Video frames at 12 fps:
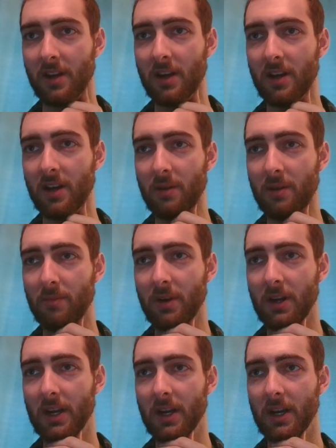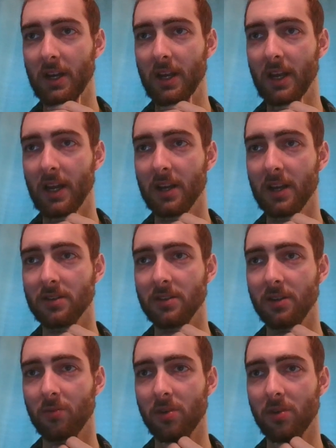I
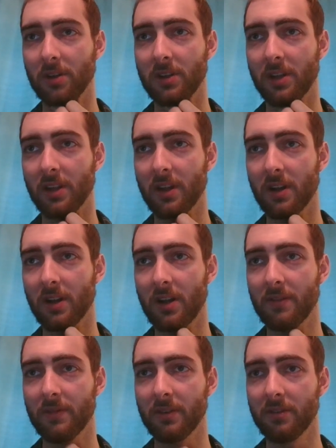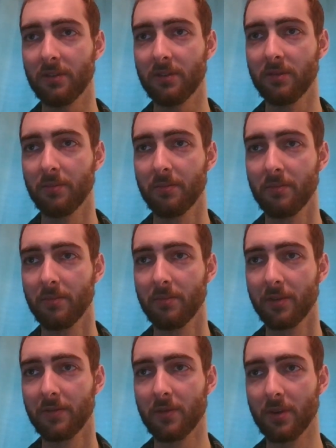actually worked in that office
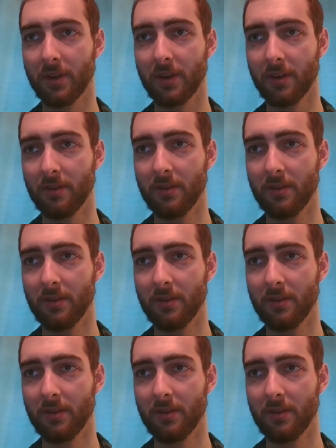before you.